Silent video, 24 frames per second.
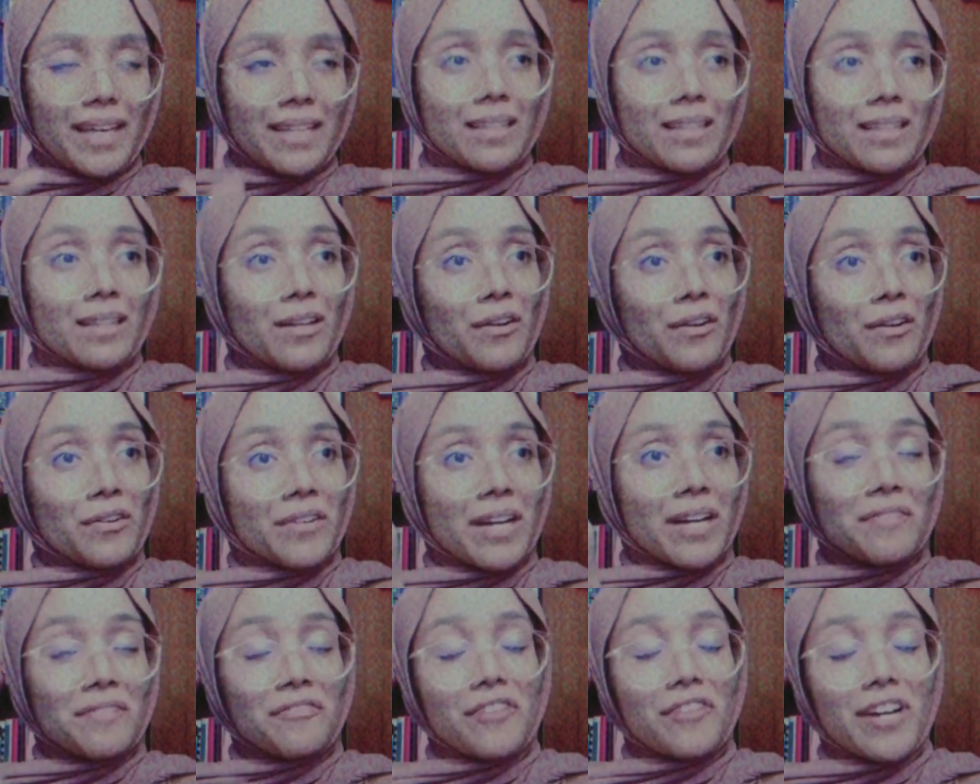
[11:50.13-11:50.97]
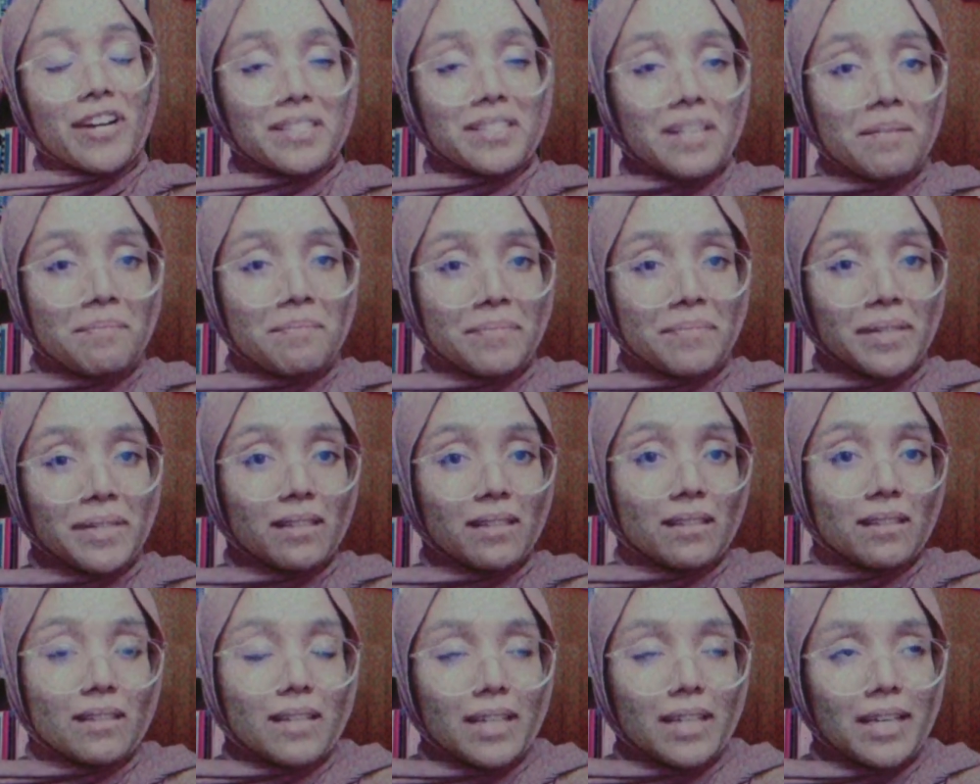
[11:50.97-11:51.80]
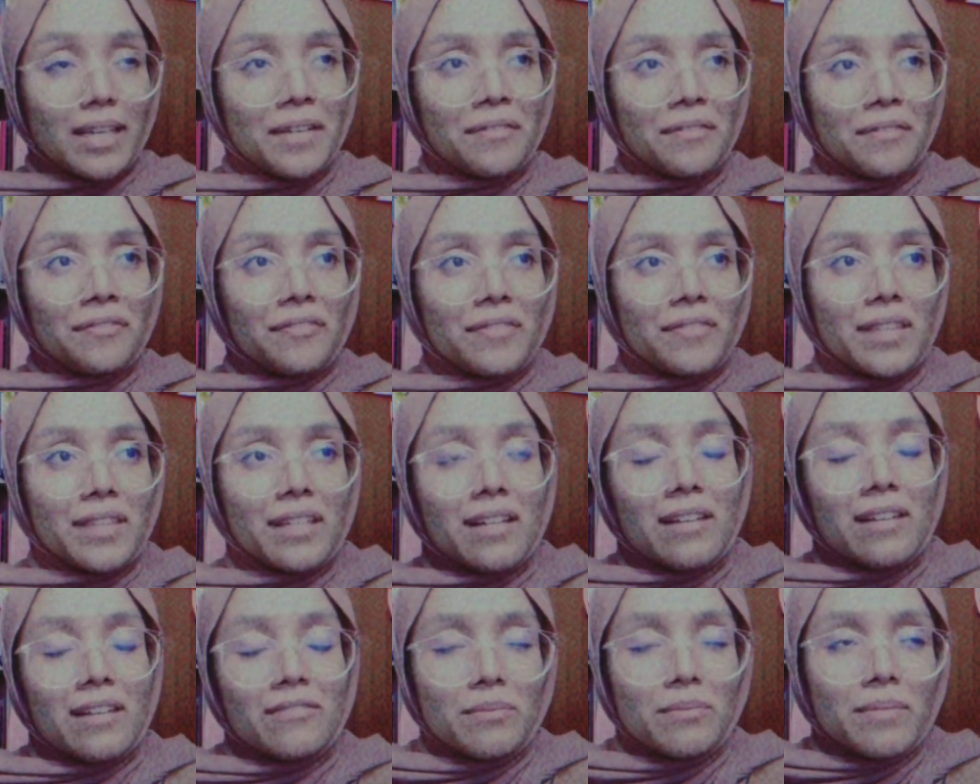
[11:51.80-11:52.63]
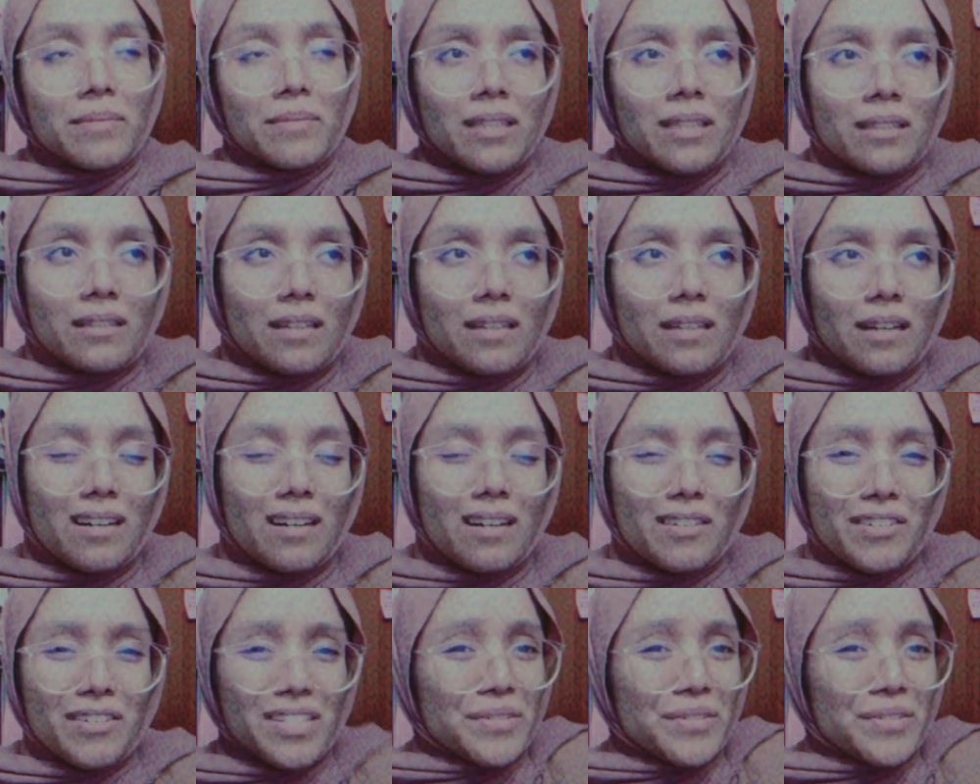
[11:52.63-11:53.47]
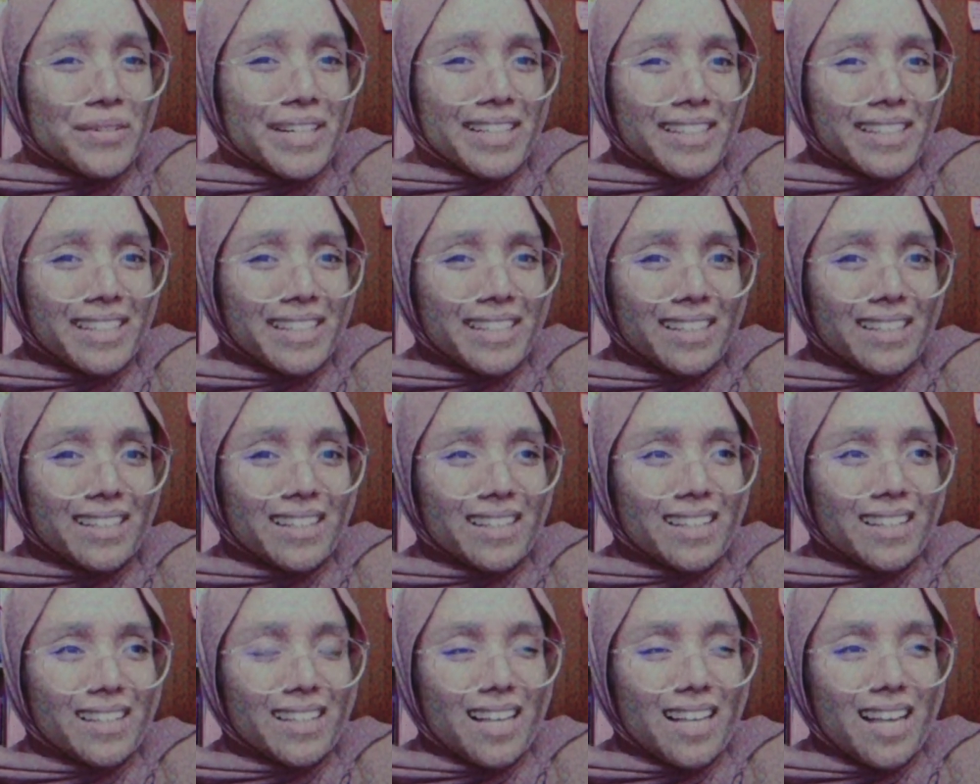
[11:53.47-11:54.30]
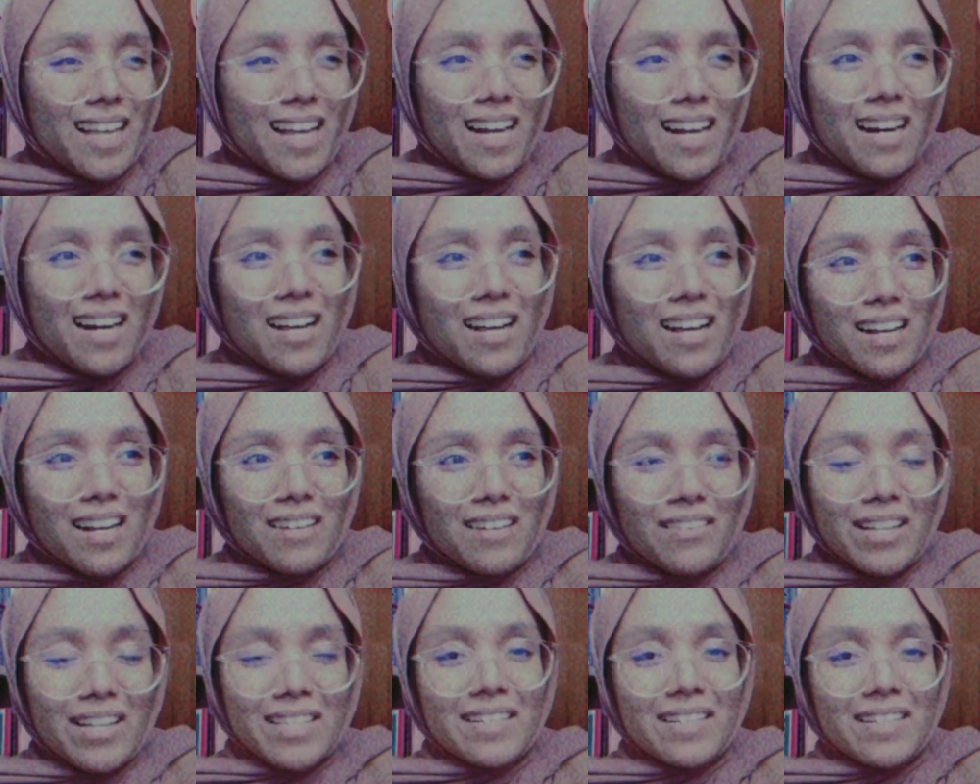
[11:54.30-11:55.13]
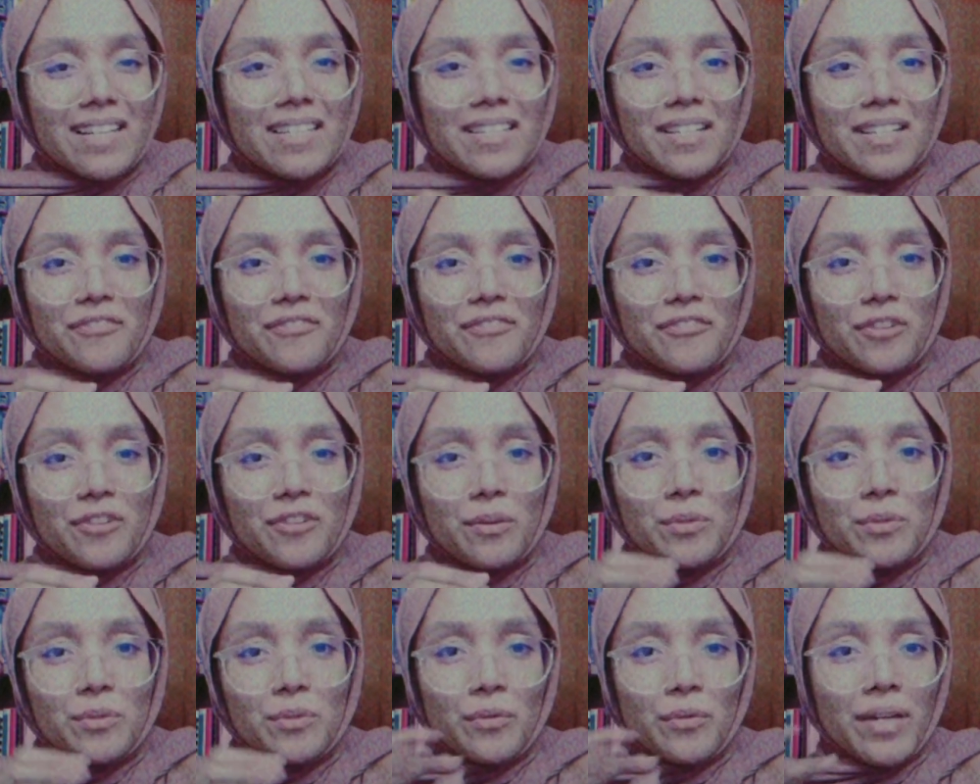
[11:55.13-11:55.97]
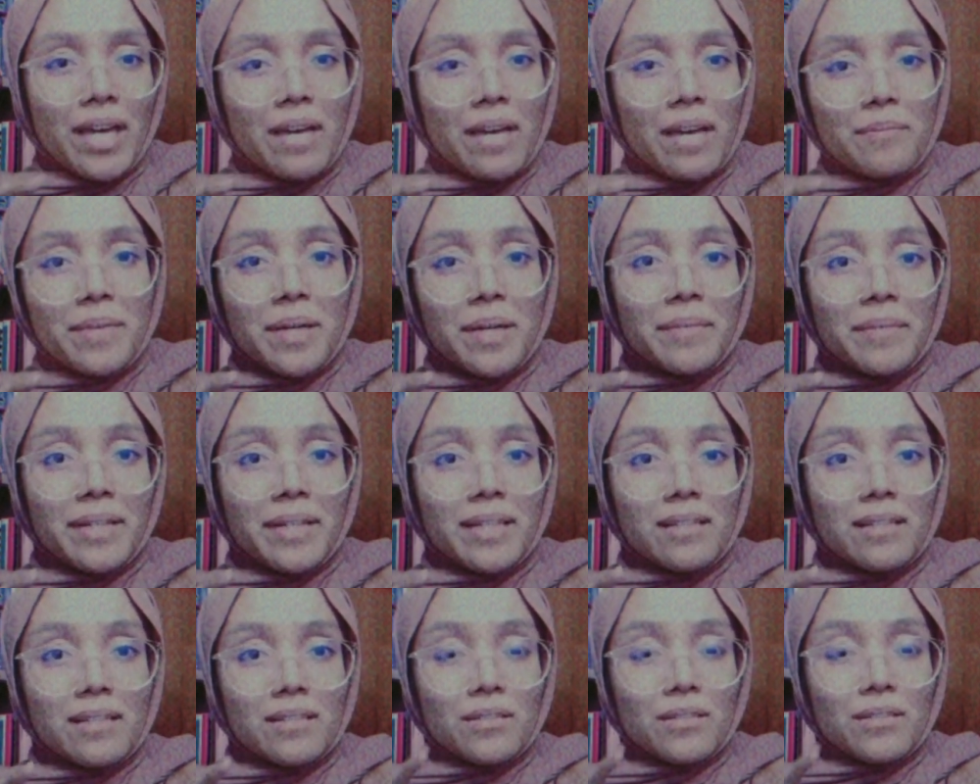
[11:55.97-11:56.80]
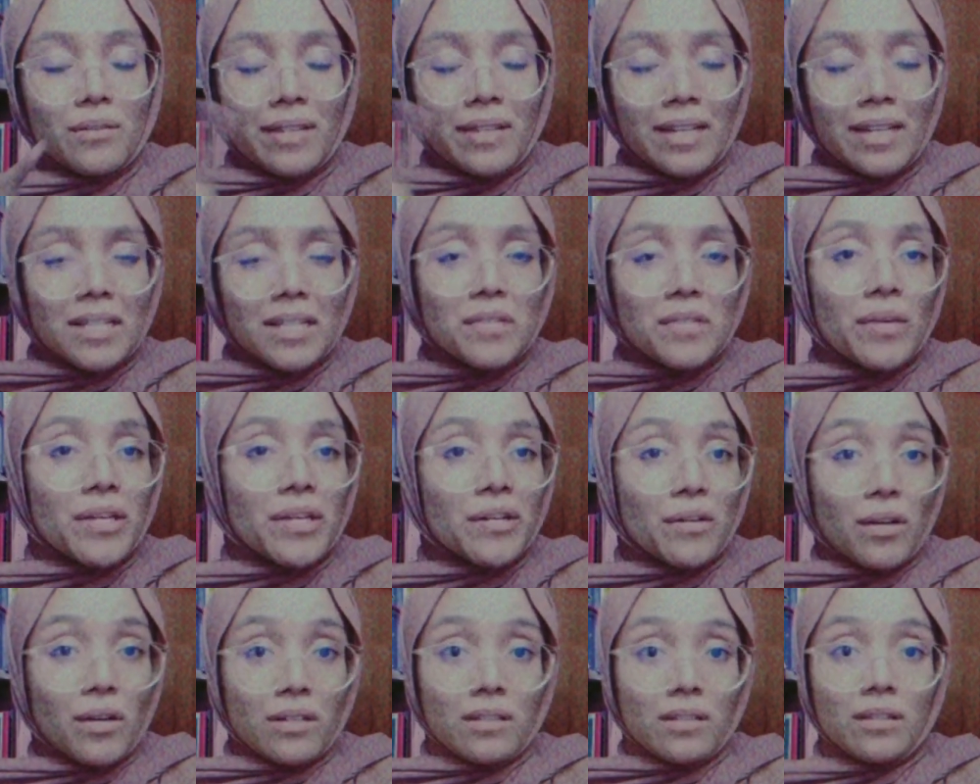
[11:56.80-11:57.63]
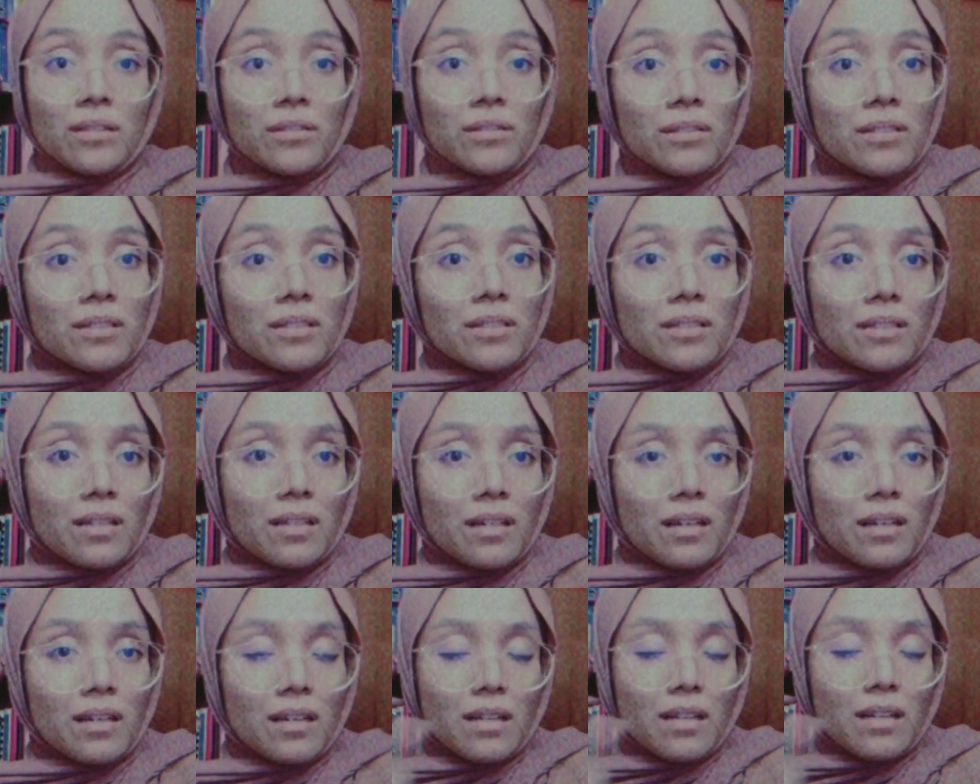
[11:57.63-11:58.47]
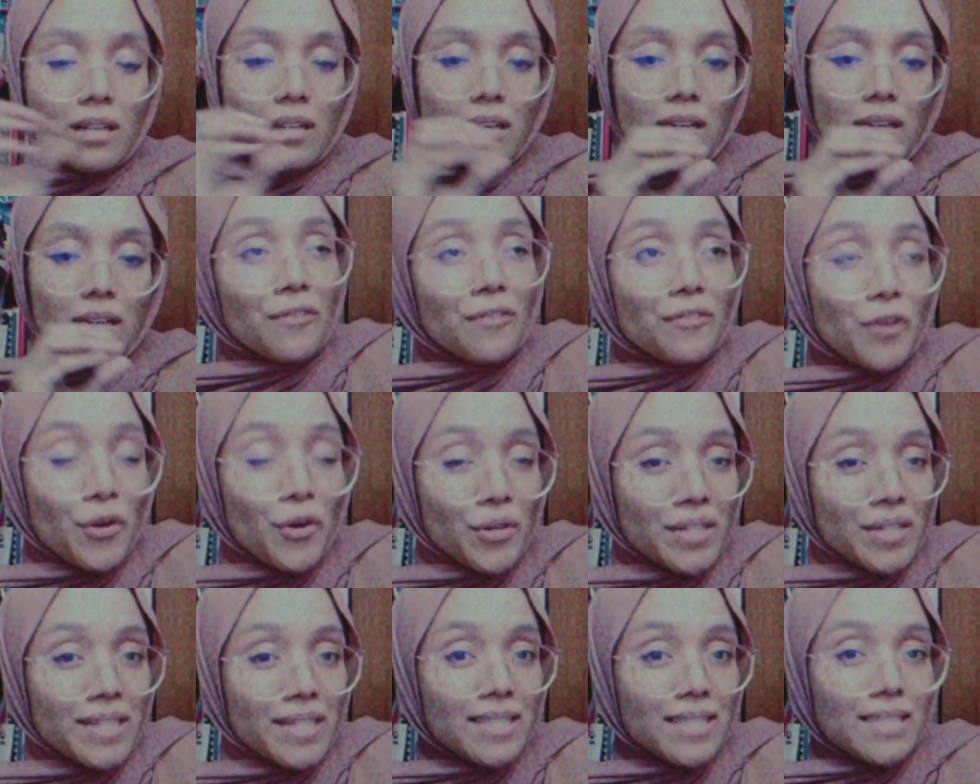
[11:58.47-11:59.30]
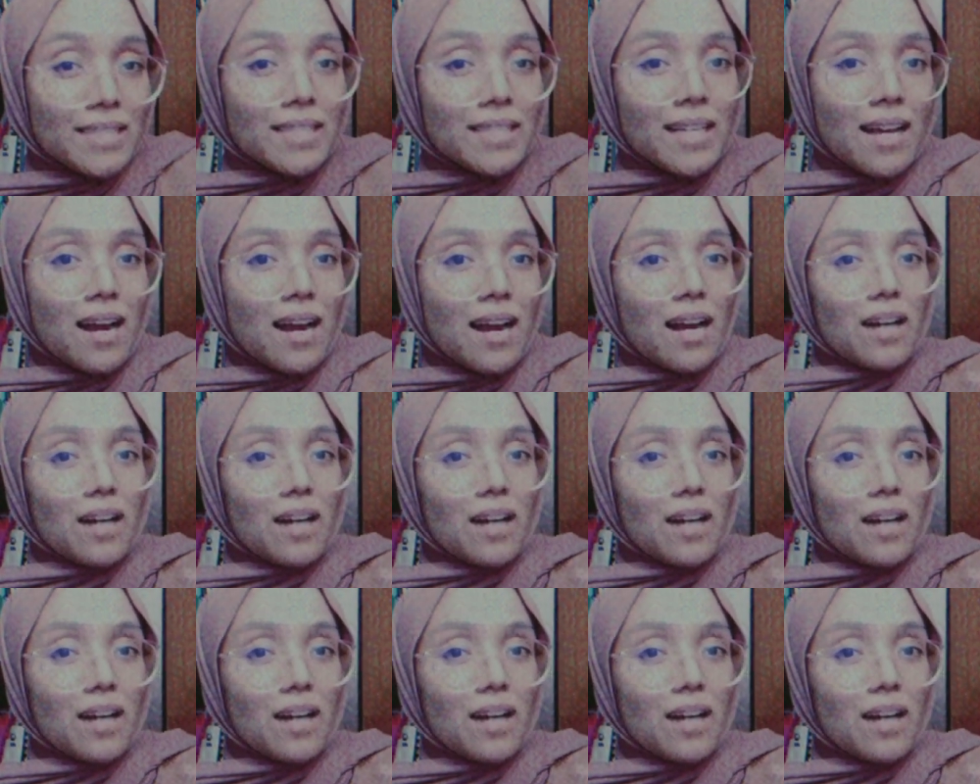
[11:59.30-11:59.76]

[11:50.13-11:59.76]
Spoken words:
in the long run, for example, if the government restricted residential from doing Airbnb, so that is where you're going to lose. The Loft owners